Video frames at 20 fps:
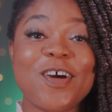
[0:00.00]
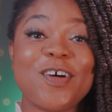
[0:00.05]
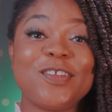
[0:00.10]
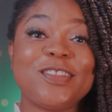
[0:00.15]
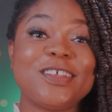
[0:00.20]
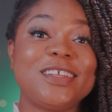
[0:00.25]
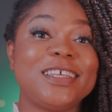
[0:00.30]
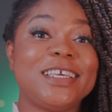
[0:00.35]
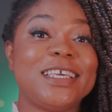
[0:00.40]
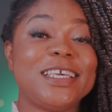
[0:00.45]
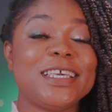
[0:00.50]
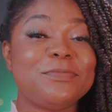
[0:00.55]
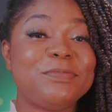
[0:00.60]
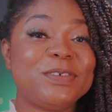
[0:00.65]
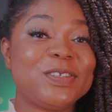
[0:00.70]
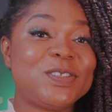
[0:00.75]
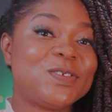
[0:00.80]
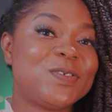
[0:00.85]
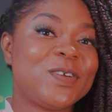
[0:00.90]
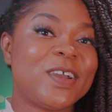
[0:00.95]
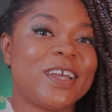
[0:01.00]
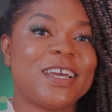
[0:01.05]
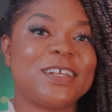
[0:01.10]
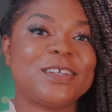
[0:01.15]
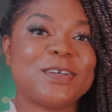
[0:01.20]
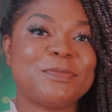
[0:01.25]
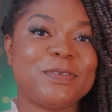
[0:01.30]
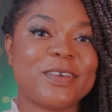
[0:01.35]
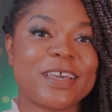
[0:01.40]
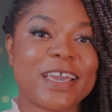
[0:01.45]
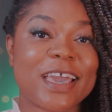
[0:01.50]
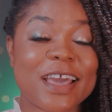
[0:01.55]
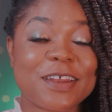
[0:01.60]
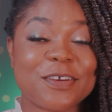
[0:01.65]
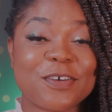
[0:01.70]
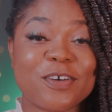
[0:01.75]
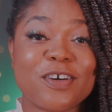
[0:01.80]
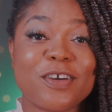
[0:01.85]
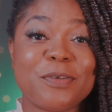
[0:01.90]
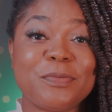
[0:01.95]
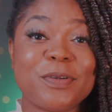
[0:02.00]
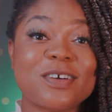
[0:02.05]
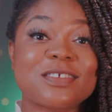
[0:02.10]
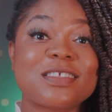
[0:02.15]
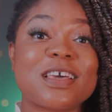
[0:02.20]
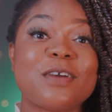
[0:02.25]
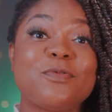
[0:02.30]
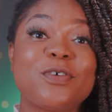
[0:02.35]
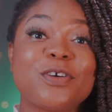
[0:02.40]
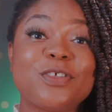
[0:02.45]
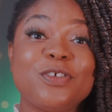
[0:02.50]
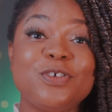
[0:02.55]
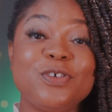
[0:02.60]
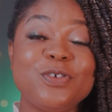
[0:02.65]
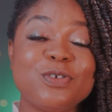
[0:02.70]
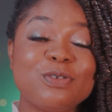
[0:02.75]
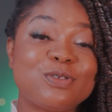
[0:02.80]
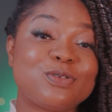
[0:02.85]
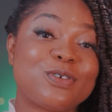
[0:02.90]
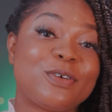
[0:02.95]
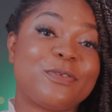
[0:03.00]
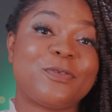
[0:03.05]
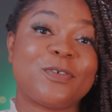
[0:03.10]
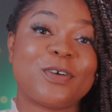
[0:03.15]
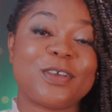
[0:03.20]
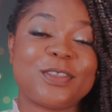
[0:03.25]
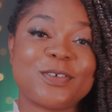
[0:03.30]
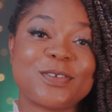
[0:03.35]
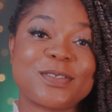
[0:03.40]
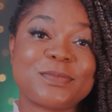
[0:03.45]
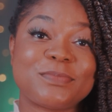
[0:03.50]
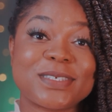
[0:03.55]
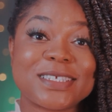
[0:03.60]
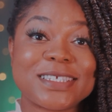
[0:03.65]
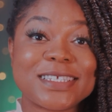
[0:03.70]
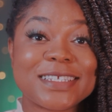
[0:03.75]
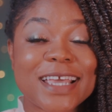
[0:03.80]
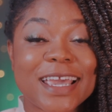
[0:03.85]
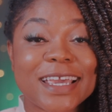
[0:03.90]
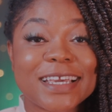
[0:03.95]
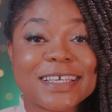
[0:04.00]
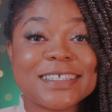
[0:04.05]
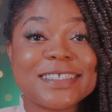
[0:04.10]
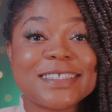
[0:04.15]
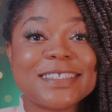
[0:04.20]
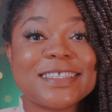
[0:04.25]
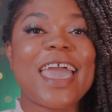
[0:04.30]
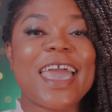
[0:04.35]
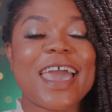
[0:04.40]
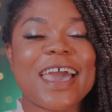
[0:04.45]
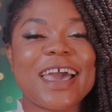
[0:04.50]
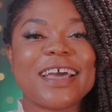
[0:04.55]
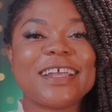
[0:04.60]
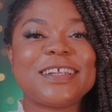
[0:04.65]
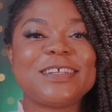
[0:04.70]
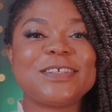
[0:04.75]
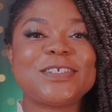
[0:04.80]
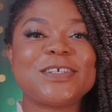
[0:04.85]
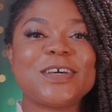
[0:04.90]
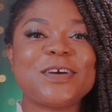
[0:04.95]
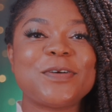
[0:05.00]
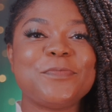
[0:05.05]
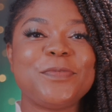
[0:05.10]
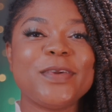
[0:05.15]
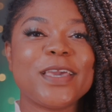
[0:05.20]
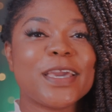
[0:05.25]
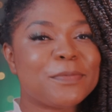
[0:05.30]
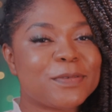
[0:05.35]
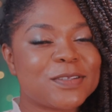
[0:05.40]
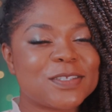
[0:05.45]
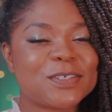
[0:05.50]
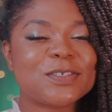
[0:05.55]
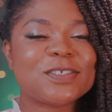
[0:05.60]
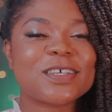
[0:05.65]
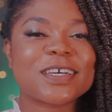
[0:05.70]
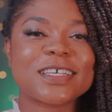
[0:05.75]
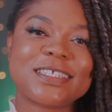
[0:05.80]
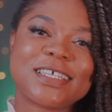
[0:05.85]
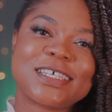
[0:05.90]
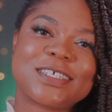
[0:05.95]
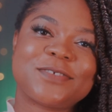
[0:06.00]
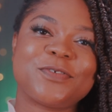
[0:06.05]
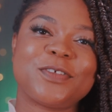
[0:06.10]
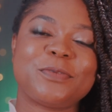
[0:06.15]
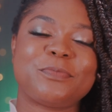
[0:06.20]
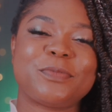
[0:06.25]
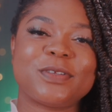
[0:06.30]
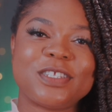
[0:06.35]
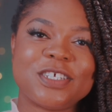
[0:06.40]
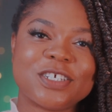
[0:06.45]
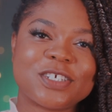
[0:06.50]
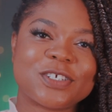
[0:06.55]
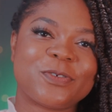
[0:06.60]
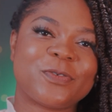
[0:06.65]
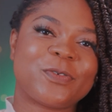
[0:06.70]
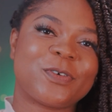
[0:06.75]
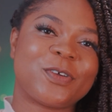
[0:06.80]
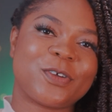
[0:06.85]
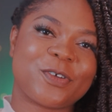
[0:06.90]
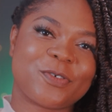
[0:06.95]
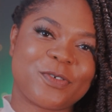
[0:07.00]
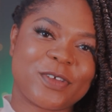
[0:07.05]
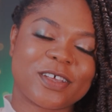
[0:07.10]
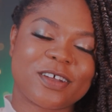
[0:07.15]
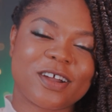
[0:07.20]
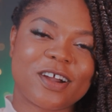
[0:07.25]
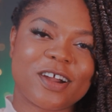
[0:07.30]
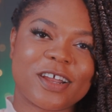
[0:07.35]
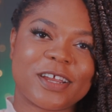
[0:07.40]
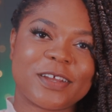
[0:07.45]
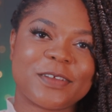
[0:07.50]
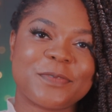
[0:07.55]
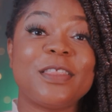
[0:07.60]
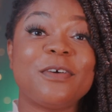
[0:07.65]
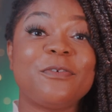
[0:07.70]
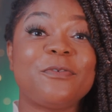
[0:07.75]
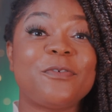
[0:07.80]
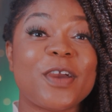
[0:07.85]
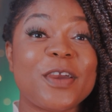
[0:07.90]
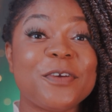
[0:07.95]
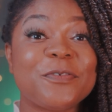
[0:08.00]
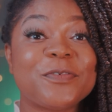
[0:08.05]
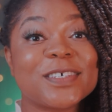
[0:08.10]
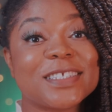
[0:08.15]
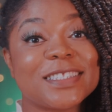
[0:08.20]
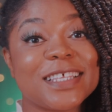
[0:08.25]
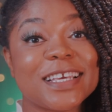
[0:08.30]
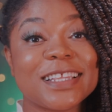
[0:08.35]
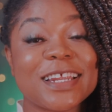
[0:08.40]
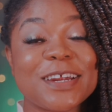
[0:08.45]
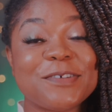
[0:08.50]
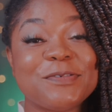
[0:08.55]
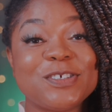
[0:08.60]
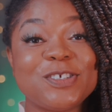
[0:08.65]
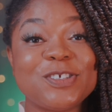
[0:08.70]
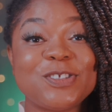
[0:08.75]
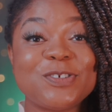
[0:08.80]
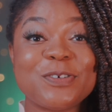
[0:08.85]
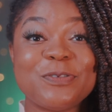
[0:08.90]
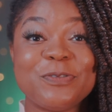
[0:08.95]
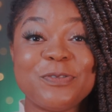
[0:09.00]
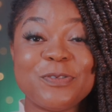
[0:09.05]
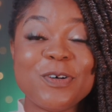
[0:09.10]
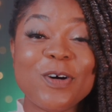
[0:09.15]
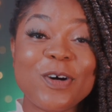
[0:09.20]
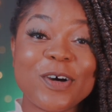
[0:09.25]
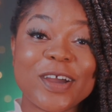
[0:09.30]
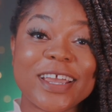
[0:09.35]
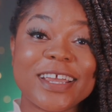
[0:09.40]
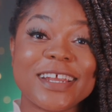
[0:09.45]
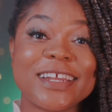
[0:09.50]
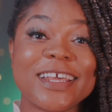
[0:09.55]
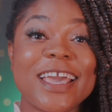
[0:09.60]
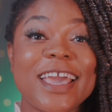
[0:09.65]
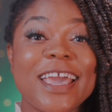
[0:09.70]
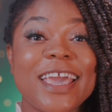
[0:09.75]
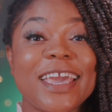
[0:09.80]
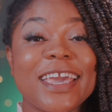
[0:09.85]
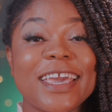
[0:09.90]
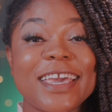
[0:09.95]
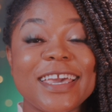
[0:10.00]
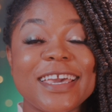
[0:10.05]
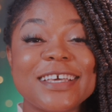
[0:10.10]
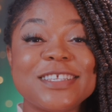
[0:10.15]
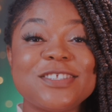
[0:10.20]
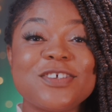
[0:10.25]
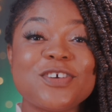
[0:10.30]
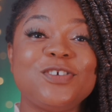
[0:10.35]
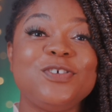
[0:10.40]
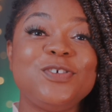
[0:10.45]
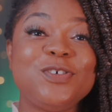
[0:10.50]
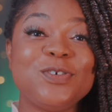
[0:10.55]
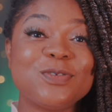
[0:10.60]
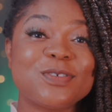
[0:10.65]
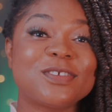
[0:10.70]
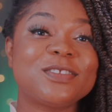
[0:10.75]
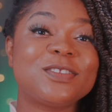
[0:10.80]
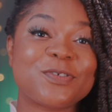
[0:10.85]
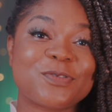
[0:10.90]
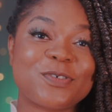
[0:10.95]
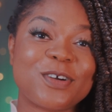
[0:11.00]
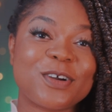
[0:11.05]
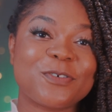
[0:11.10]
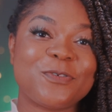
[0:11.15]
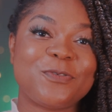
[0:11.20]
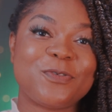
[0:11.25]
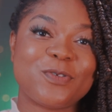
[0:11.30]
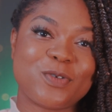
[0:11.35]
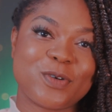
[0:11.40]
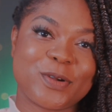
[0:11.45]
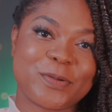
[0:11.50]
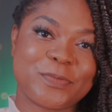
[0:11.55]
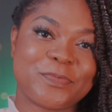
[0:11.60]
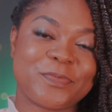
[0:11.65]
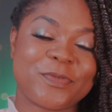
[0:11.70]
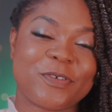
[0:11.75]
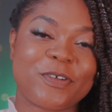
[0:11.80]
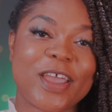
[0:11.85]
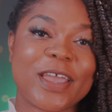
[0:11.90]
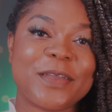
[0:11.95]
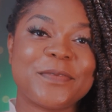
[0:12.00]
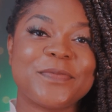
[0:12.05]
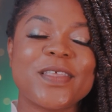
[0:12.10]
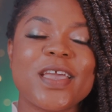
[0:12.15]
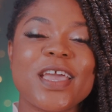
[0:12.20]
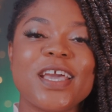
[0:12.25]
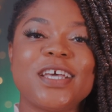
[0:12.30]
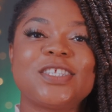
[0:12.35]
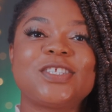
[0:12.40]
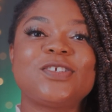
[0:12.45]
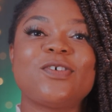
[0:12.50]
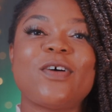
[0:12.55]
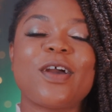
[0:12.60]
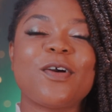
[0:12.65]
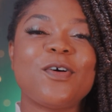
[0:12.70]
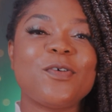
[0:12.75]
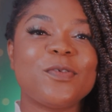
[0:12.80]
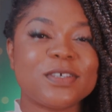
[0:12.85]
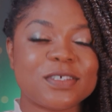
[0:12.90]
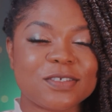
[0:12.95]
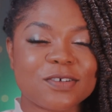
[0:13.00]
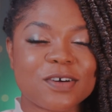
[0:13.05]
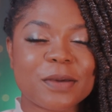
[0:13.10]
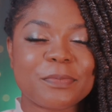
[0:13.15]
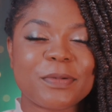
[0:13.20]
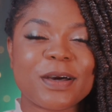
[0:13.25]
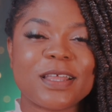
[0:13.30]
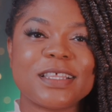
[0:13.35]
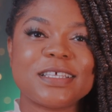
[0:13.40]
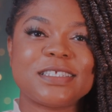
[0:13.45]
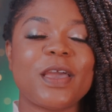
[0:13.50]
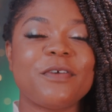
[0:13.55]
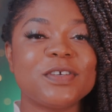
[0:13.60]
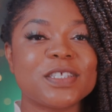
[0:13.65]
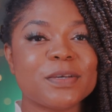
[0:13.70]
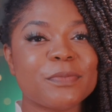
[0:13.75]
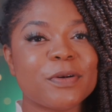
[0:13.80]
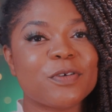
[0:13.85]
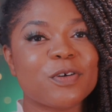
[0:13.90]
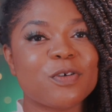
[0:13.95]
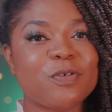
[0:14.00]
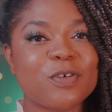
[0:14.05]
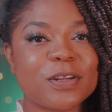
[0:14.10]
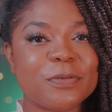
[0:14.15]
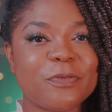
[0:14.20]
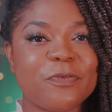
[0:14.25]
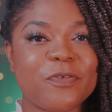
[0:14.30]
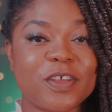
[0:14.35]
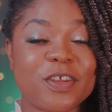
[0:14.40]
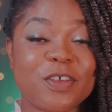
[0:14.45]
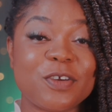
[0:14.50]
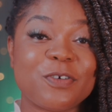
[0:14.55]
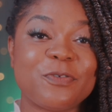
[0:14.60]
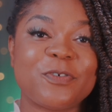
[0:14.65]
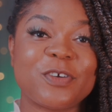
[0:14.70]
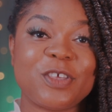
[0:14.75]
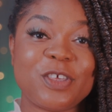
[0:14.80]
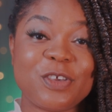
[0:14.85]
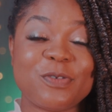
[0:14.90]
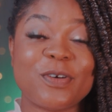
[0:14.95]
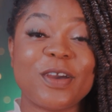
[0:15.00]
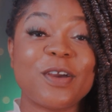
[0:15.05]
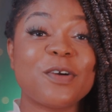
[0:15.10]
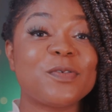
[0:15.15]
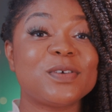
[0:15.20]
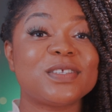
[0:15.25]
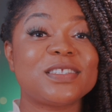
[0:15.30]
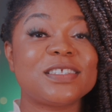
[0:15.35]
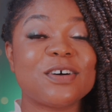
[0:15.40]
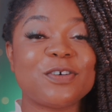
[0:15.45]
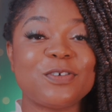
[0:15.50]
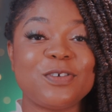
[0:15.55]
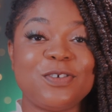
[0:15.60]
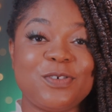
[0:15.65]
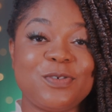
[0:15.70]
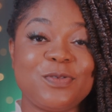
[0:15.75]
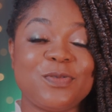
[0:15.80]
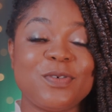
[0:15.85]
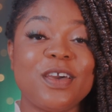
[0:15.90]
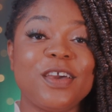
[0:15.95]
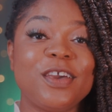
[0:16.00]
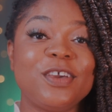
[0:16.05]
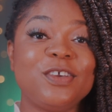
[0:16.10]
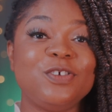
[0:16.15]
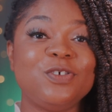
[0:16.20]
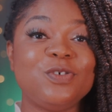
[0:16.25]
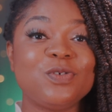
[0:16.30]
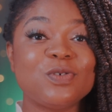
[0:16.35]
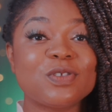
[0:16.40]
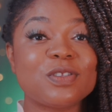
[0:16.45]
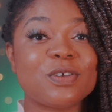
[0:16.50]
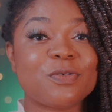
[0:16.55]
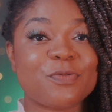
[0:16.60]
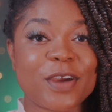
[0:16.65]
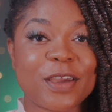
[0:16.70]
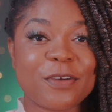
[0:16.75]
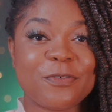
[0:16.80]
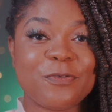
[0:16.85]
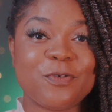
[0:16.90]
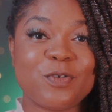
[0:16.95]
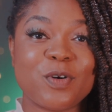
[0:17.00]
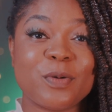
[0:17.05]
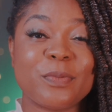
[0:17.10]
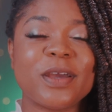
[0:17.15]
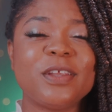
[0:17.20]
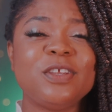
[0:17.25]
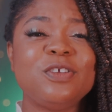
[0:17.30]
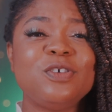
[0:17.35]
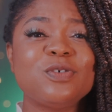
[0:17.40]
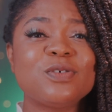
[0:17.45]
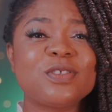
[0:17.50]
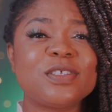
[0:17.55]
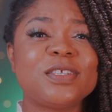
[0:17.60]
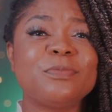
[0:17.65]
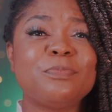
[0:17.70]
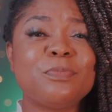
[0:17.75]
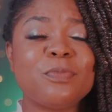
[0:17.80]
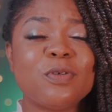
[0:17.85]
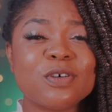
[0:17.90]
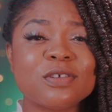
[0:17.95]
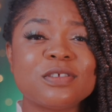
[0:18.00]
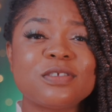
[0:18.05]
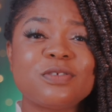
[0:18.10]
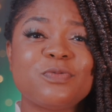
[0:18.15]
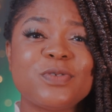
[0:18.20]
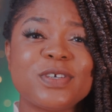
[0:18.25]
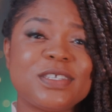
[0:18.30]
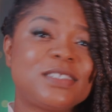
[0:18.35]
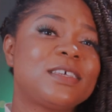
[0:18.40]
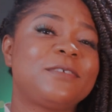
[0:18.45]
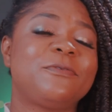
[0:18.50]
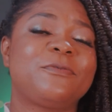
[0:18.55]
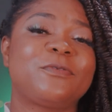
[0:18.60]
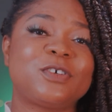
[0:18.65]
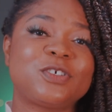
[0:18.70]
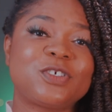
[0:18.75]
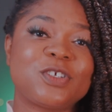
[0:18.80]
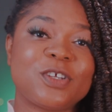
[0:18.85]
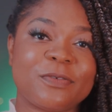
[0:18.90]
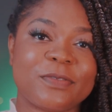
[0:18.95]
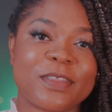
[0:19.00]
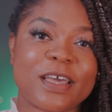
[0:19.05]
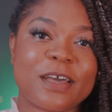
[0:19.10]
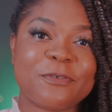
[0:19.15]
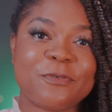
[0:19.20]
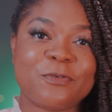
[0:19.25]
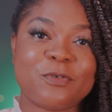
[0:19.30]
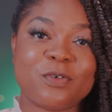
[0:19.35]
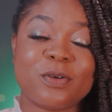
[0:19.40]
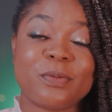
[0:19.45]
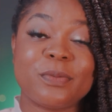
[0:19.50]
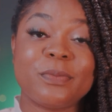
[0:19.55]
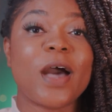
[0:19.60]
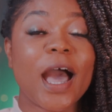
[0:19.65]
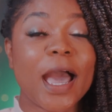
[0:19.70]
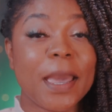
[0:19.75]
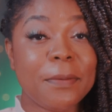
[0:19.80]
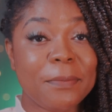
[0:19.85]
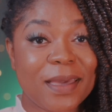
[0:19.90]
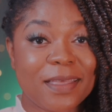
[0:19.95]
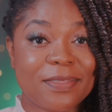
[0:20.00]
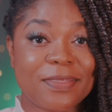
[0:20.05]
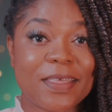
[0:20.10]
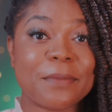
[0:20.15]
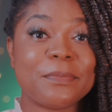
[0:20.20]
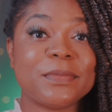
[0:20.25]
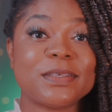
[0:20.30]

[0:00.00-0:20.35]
under the EB2-NIW category, because I want you to avoid those mistakes and be able to successfully petition for your green card. The very first thing that I want you to avoid is using the wrong form, right? So I always talk about this every time I record a video for you. I always tell you, use the right form and use the most recent version of that form. I made that